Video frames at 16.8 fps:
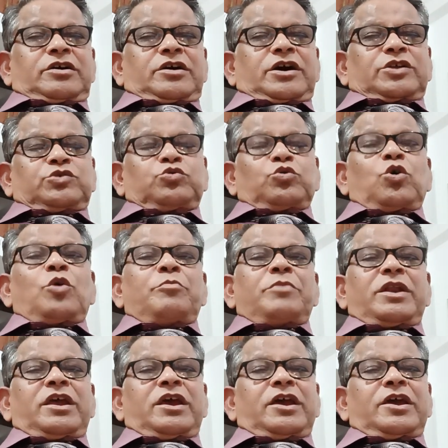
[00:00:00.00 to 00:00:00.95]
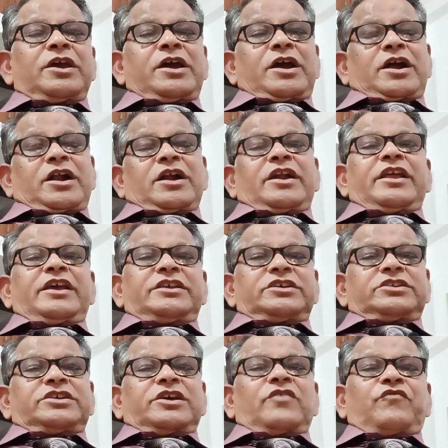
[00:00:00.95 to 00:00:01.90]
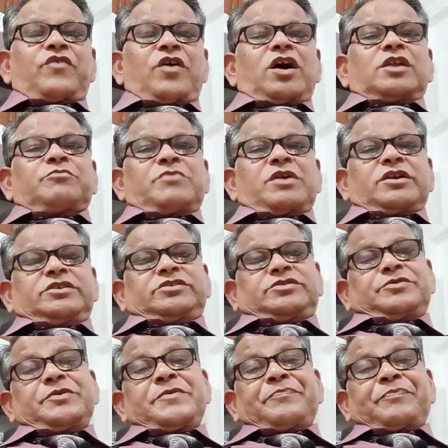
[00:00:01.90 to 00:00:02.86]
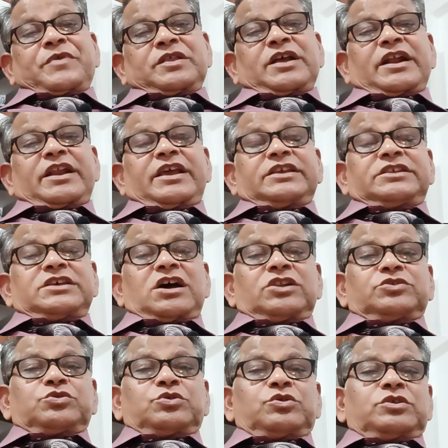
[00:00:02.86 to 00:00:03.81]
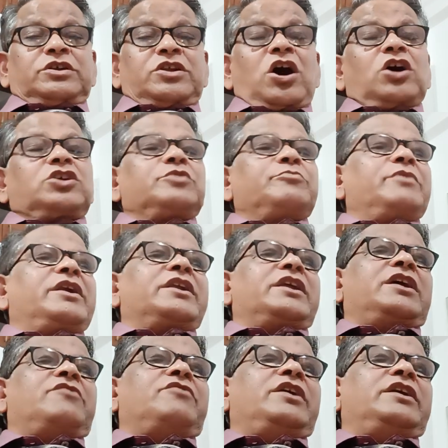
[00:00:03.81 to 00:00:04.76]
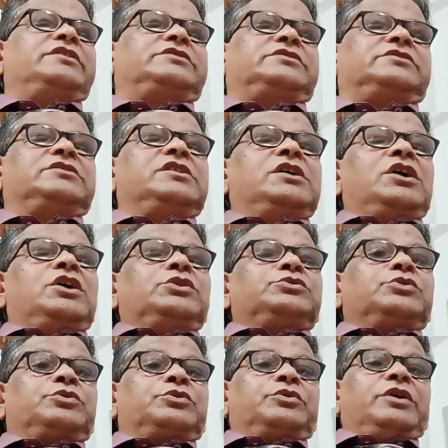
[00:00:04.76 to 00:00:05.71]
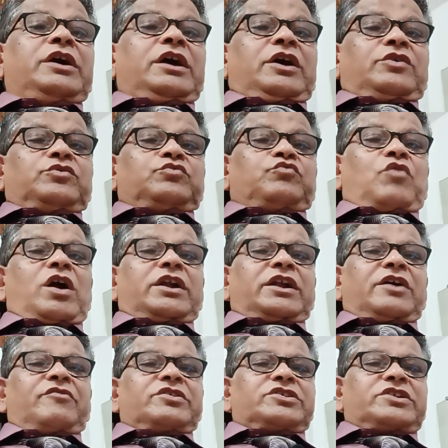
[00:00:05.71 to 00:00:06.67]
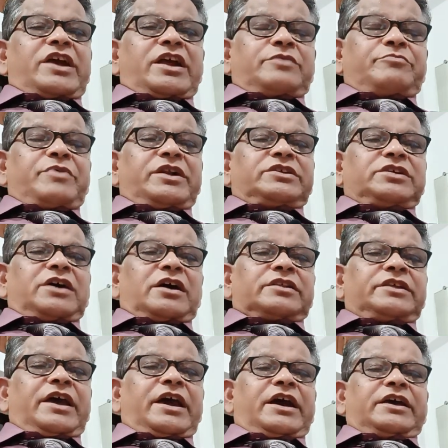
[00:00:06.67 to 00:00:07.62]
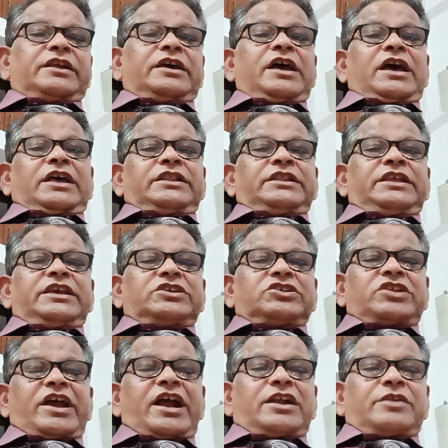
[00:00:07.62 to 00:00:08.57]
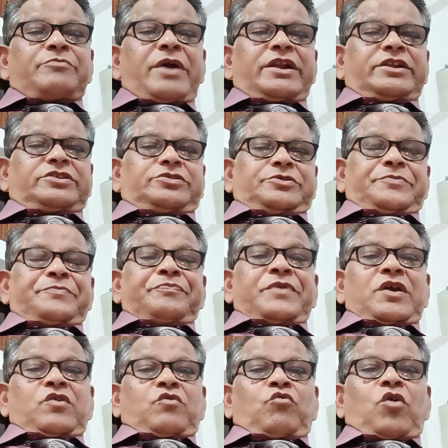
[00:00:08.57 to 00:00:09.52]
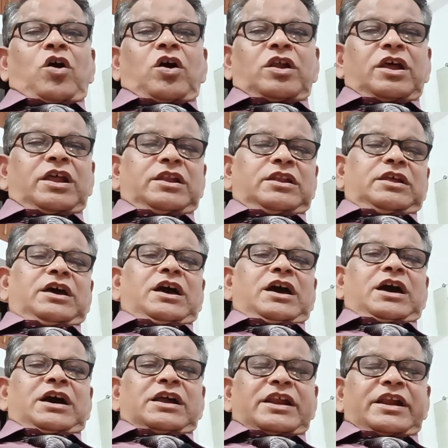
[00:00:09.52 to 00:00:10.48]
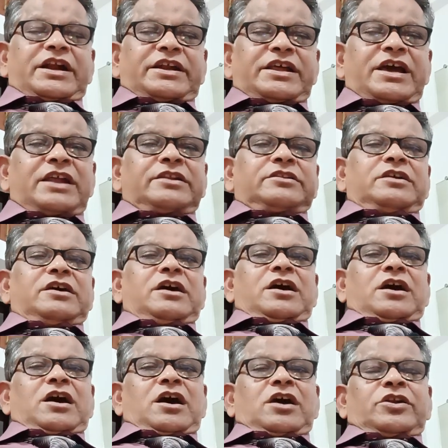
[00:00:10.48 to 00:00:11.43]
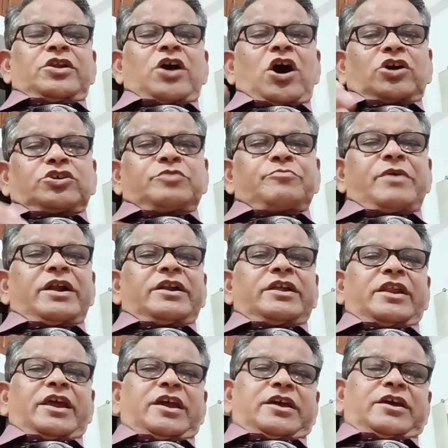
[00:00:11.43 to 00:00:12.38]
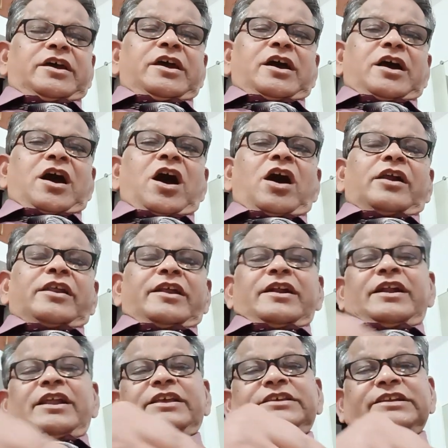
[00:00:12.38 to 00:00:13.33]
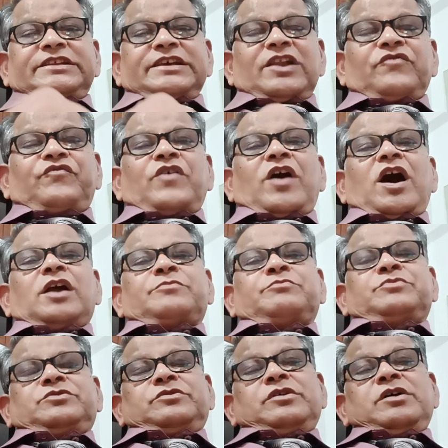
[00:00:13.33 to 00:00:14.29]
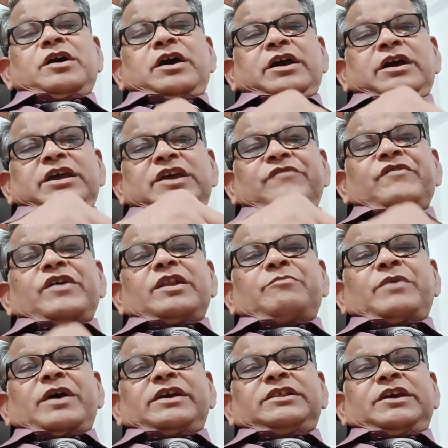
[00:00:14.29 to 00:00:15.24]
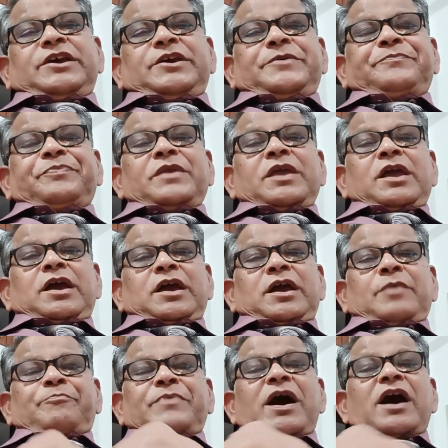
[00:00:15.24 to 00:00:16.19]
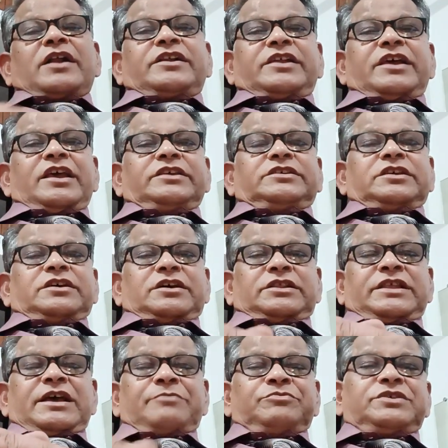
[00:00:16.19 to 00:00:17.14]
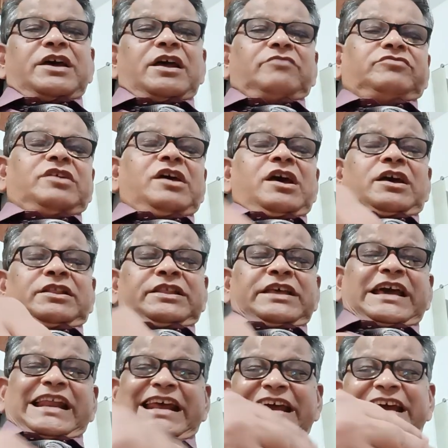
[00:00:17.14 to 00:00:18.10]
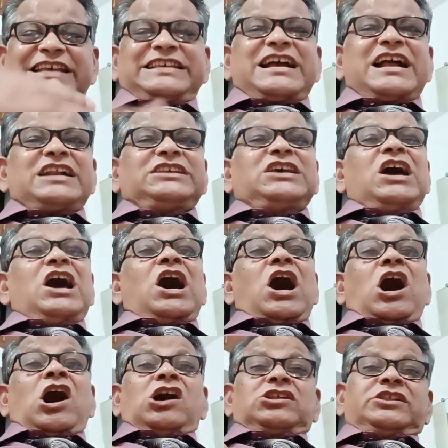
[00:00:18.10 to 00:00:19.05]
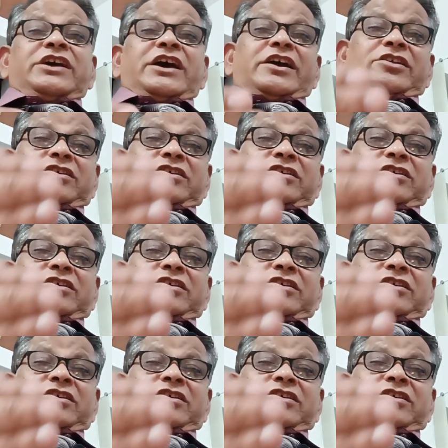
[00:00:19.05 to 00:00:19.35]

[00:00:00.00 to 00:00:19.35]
so many digital formats, that is also documentary evidence. So whatever statements are there, these statements, oral, written, documentary or in digital form, given by the parties themselves, their agents or their